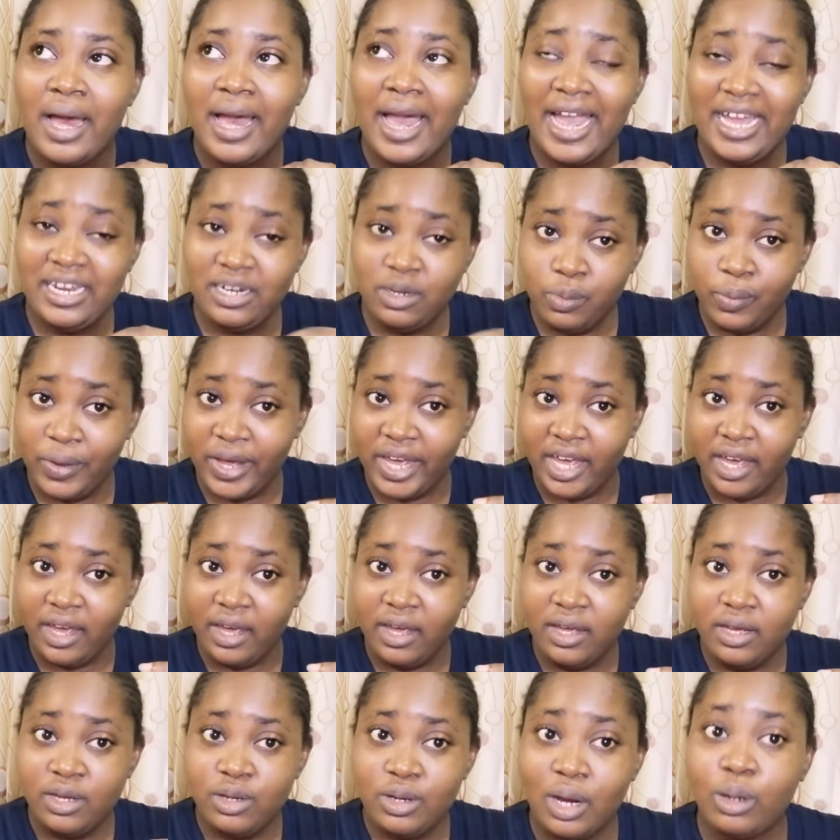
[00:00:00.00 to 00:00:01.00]

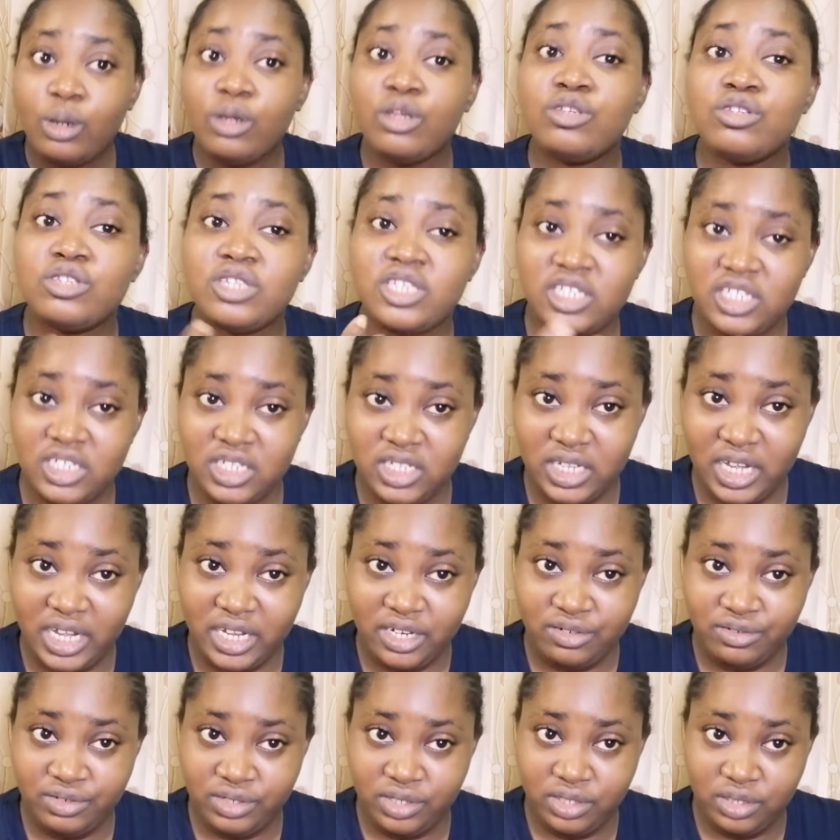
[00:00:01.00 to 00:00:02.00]
Anyway, you are going to see the
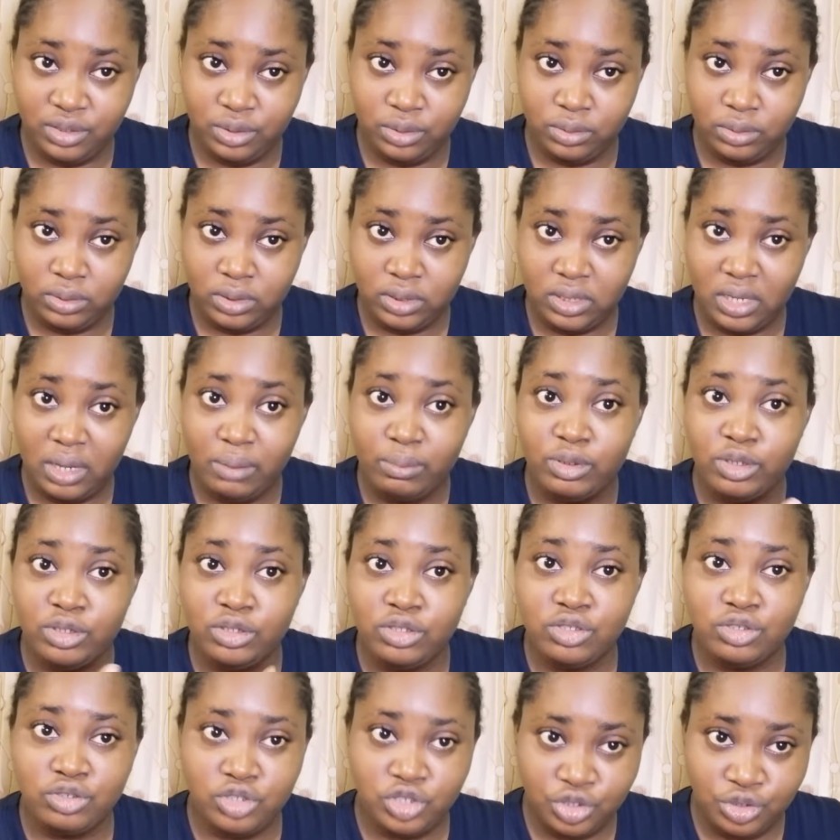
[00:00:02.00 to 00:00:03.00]
end results. I'm
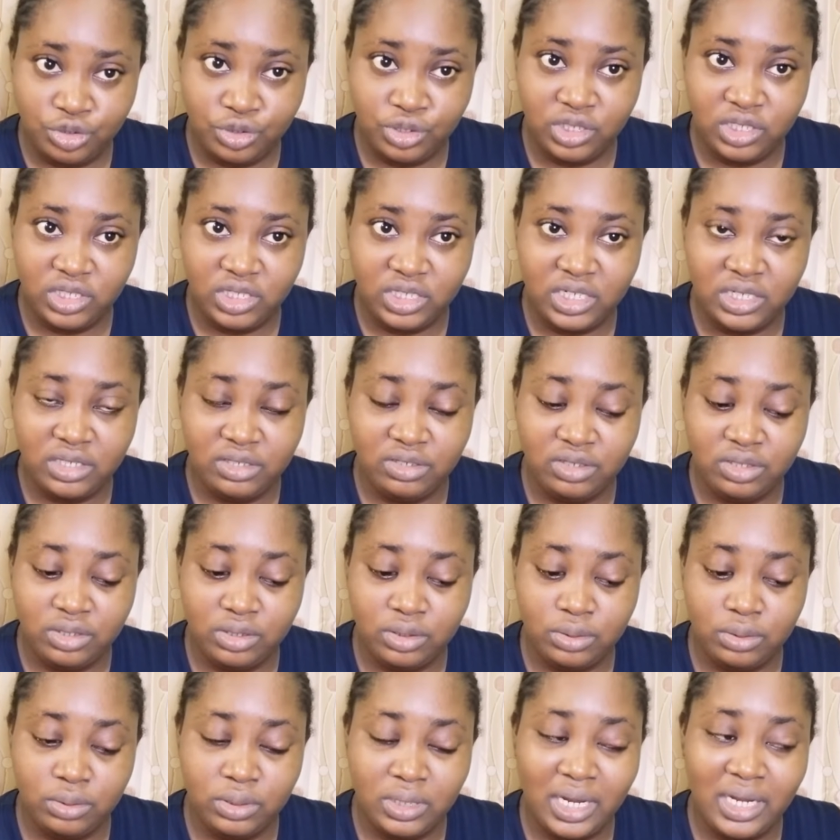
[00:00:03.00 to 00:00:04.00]
going to show you the end
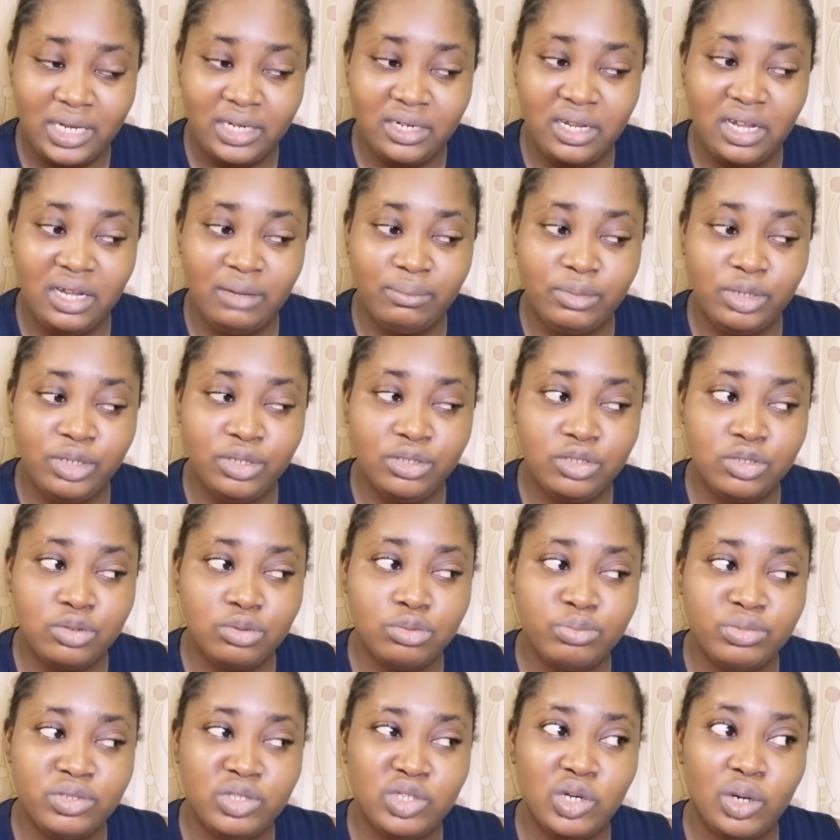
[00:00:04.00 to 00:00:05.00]
result, and I'm going
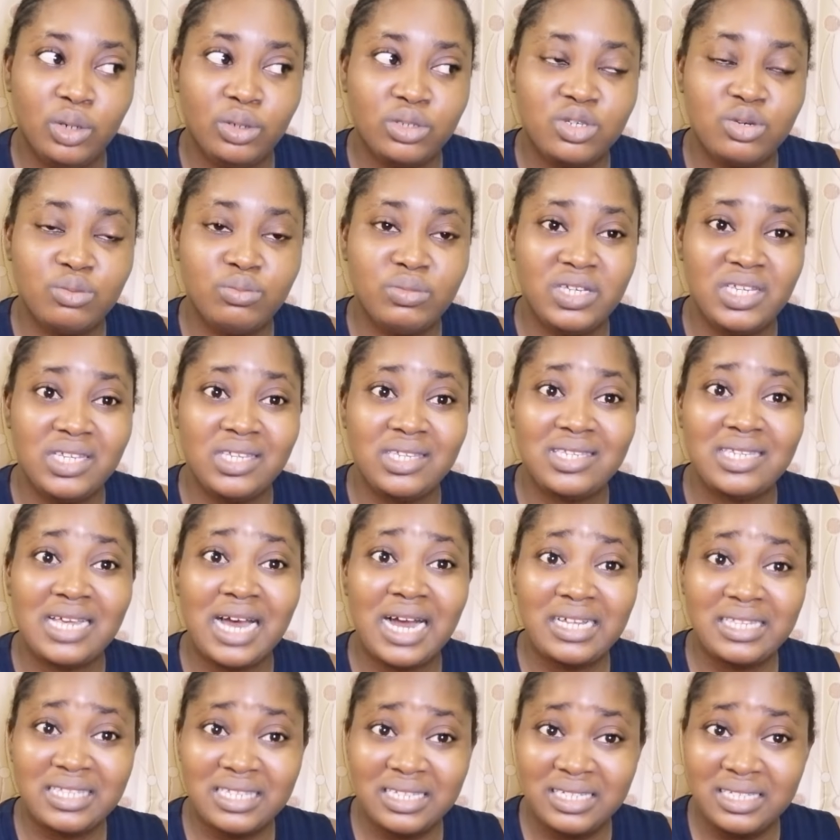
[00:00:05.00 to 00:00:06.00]
to also be
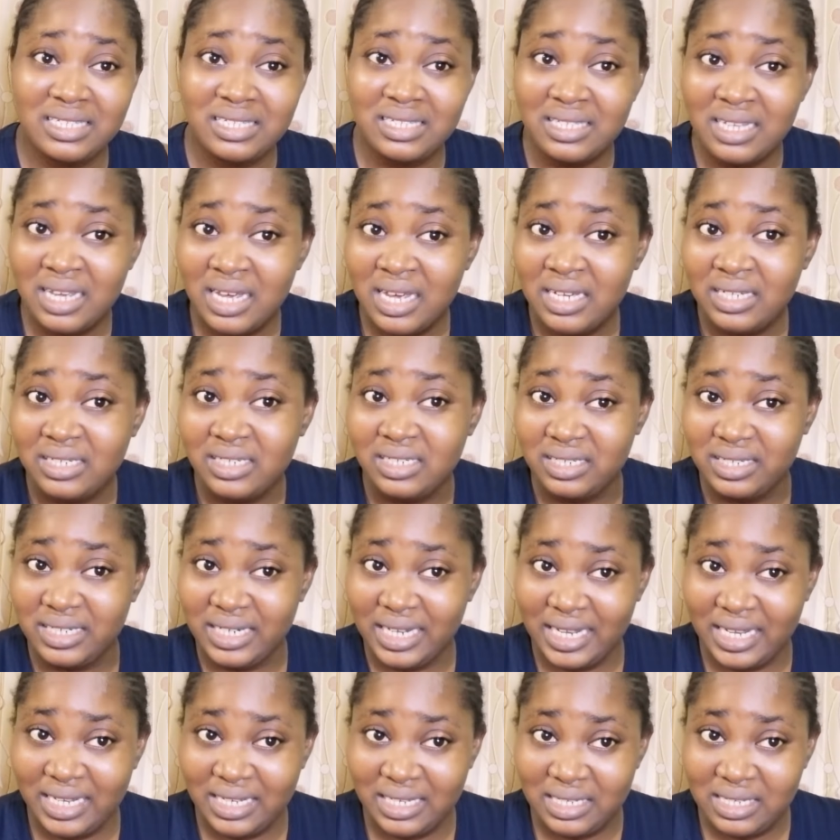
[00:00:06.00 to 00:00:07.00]
inserting the
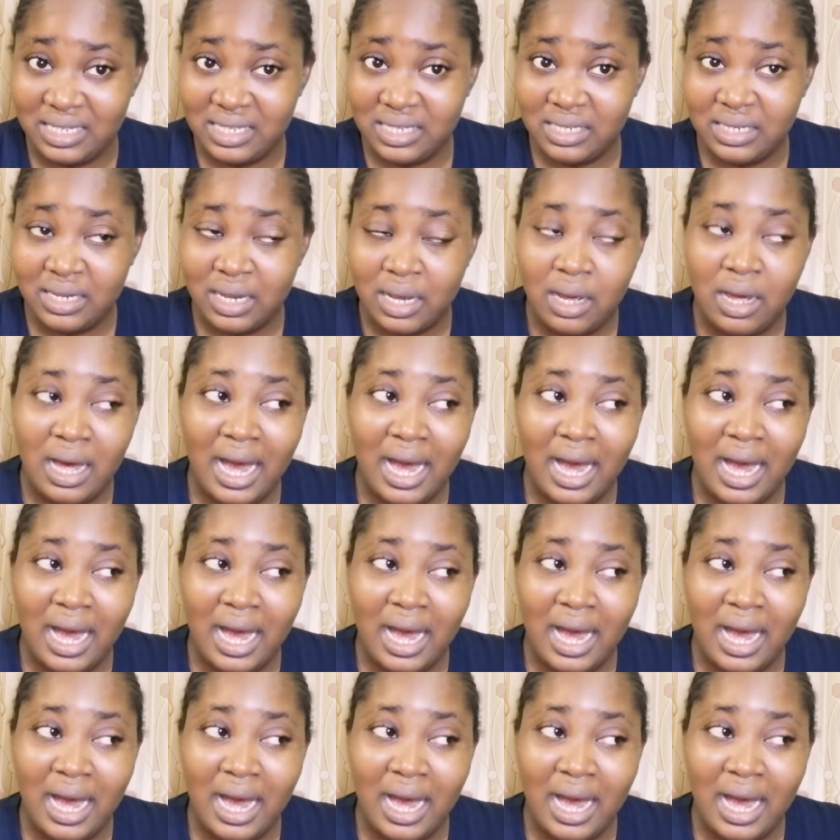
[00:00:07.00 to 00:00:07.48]
days.